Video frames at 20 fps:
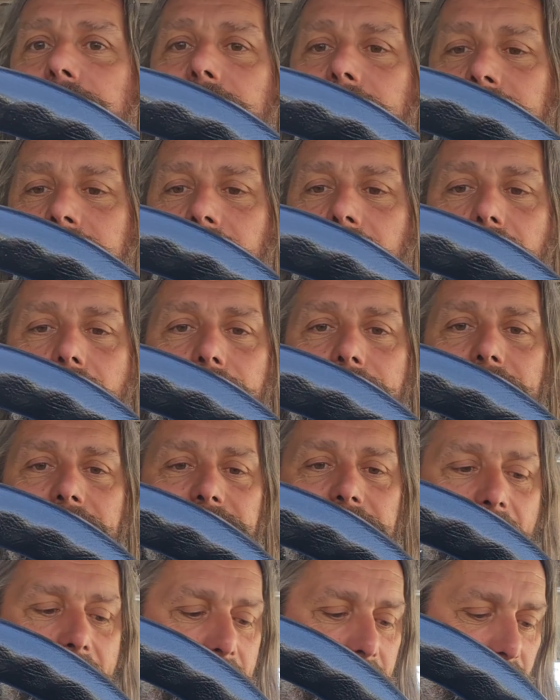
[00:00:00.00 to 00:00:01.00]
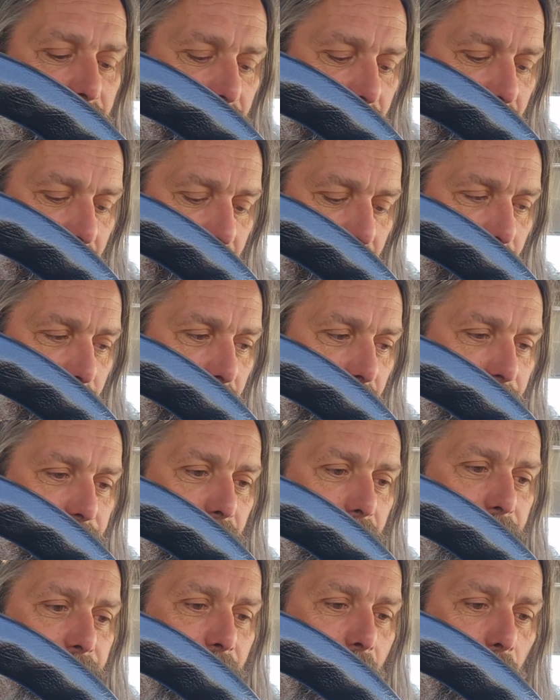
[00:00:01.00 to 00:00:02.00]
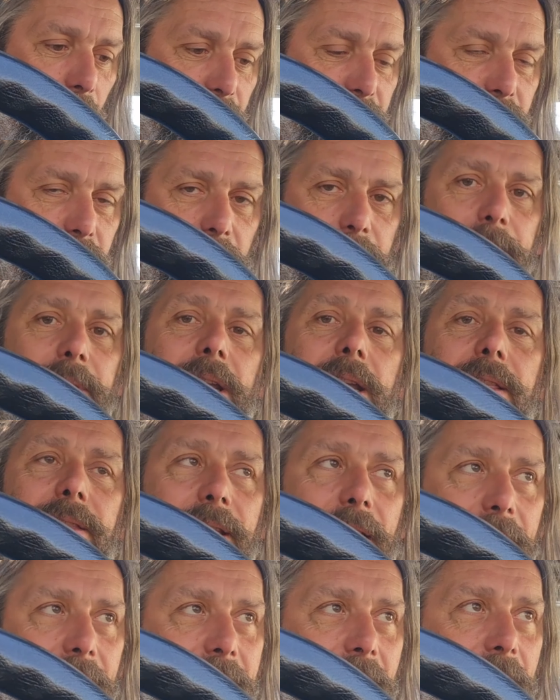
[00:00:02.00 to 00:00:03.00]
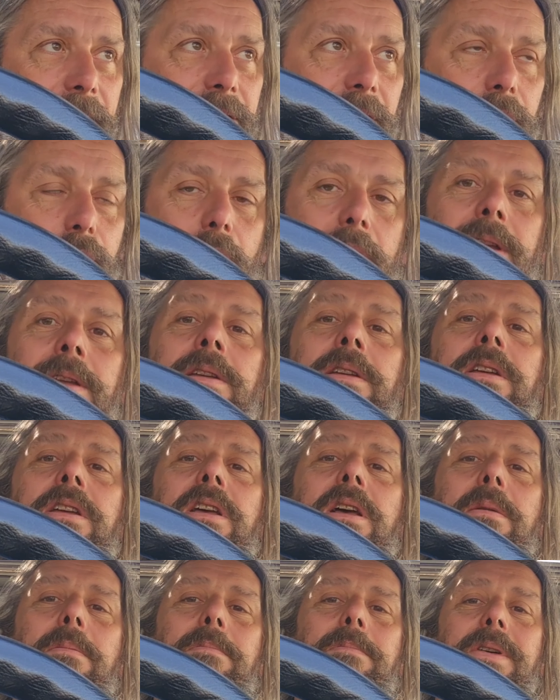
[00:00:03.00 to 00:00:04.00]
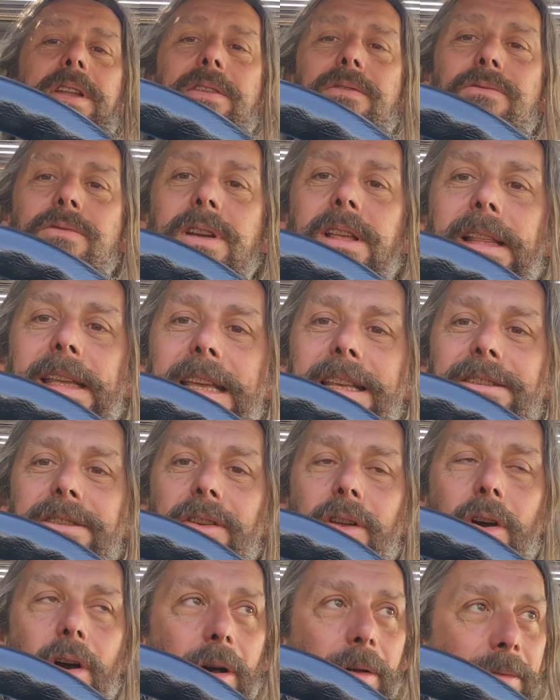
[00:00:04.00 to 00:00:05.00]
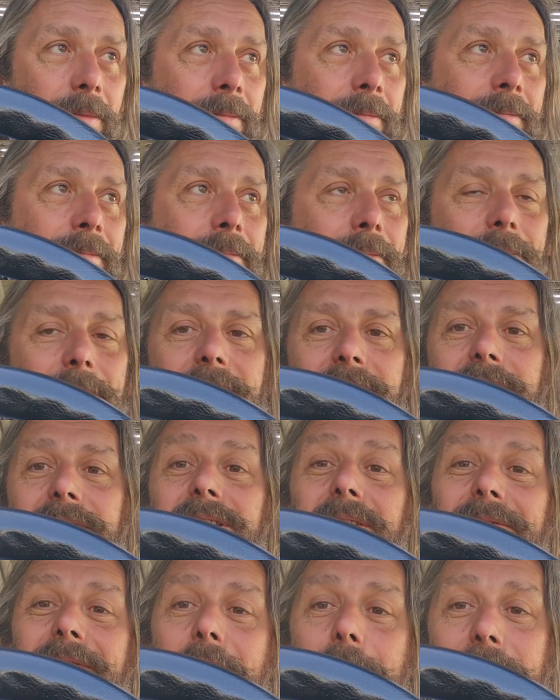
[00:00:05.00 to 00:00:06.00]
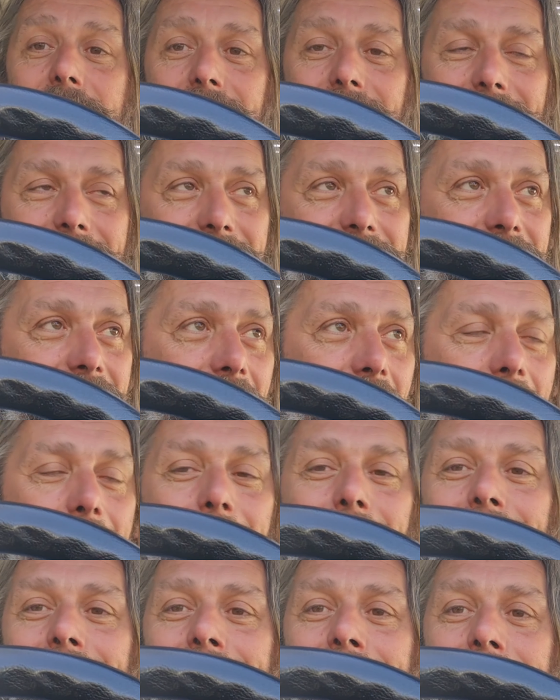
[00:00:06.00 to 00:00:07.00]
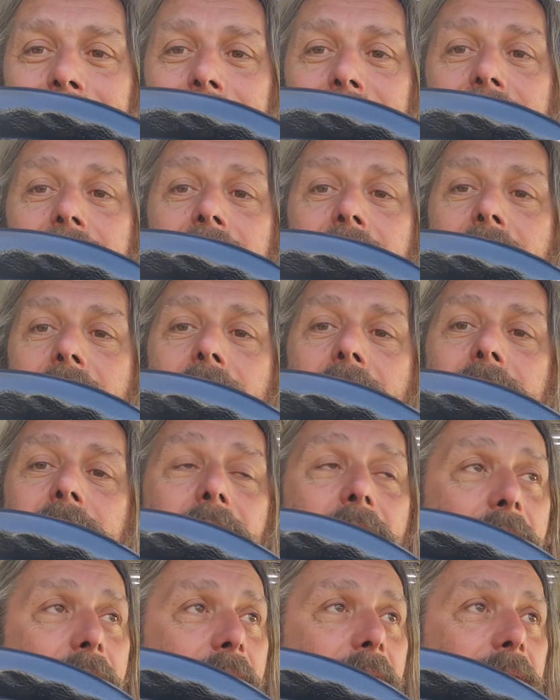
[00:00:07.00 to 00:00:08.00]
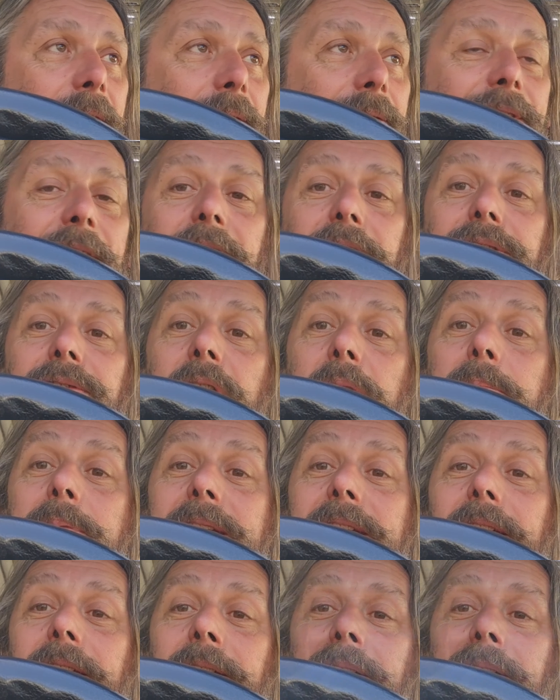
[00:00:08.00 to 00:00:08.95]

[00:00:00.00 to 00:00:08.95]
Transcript: a car of this age with a few faults would be in that category. But it really is not. This is a very nice car. And thanks for the beer.